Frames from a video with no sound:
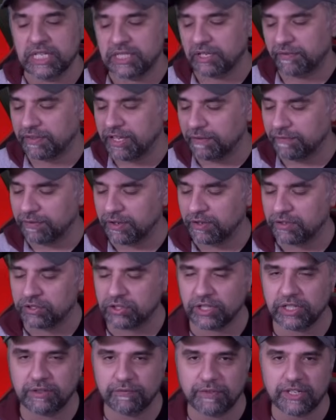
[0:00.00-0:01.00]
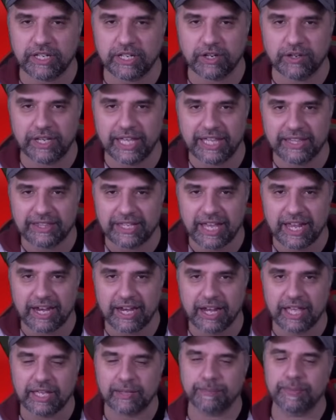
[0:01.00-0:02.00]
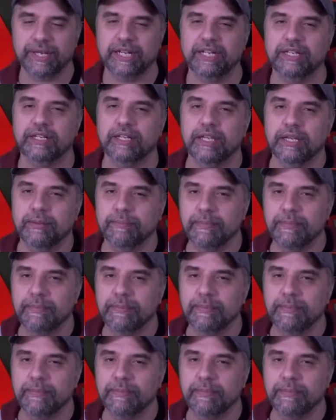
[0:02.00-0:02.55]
Don't forget, if you're enjoying the video, hit that like button.